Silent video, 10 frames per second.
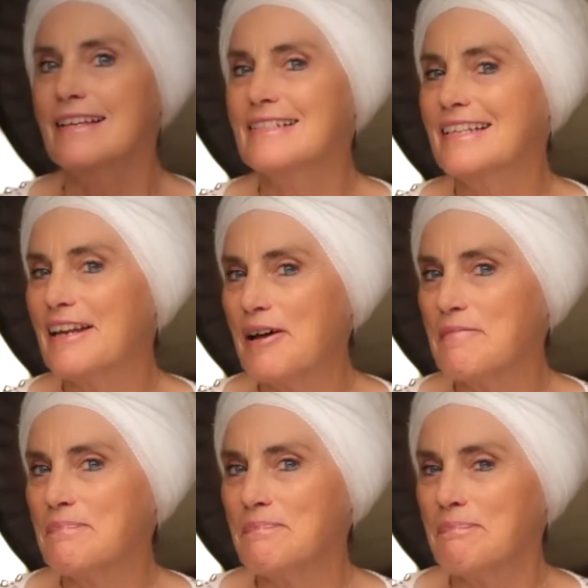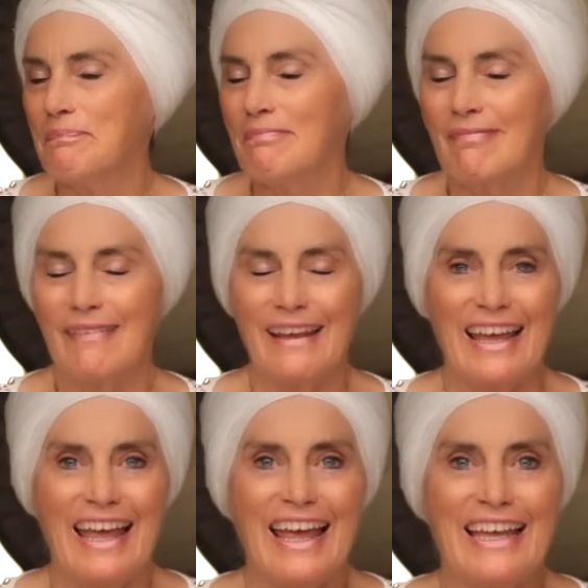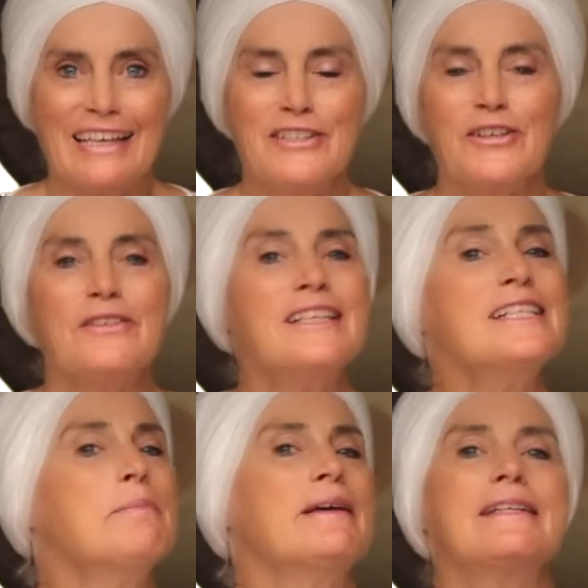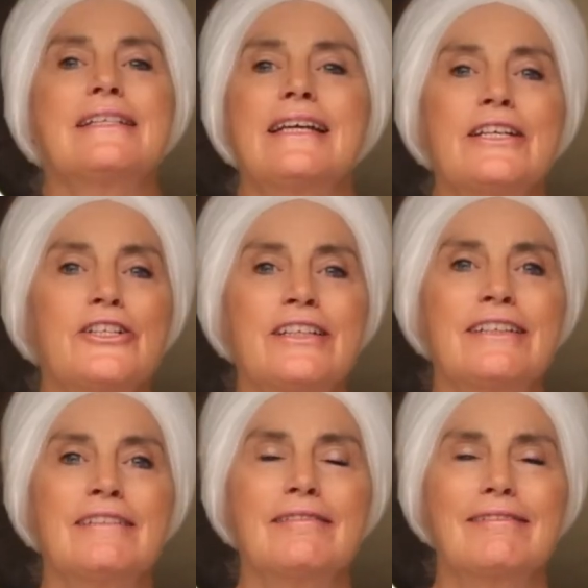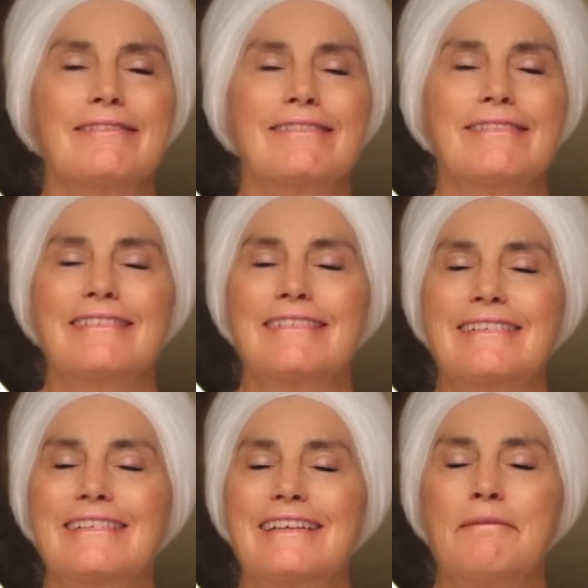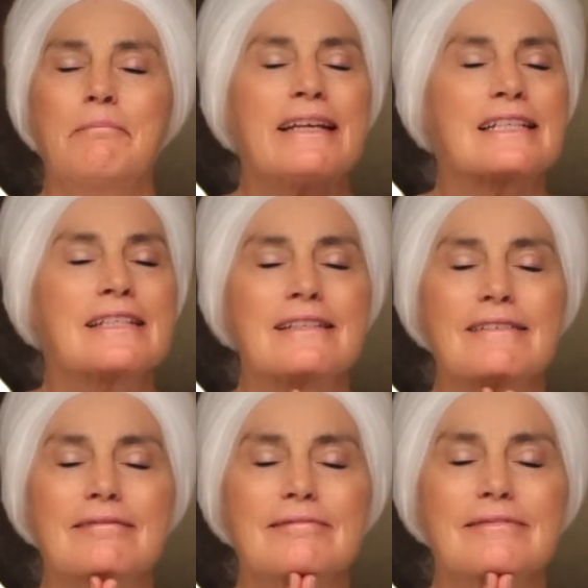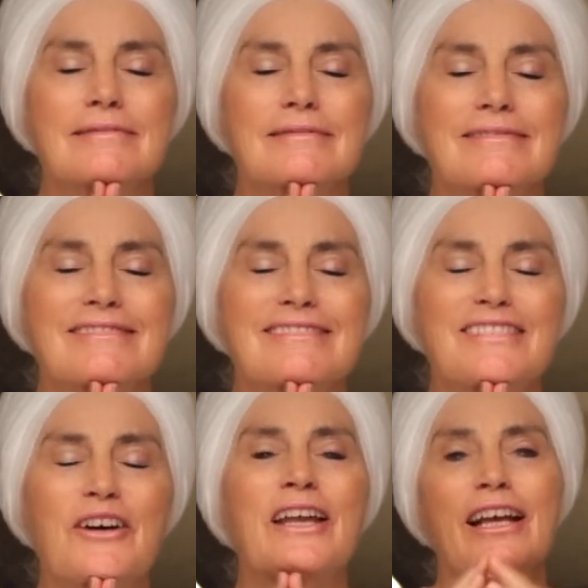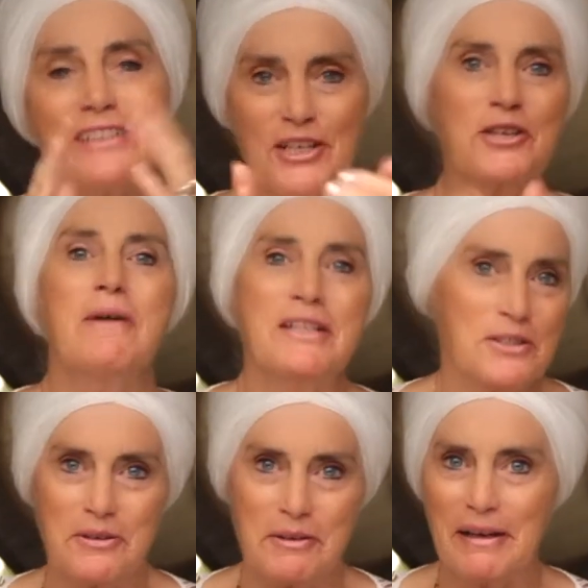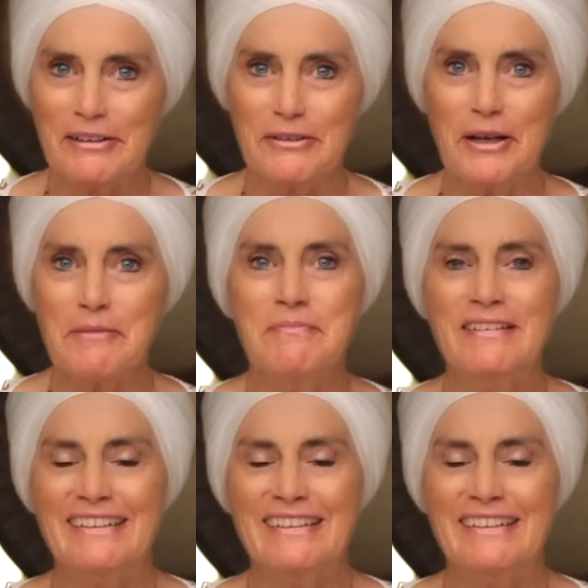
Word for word: Satnam. Um, so this meditation makes. Okay, I'll tell you my story about it, okay?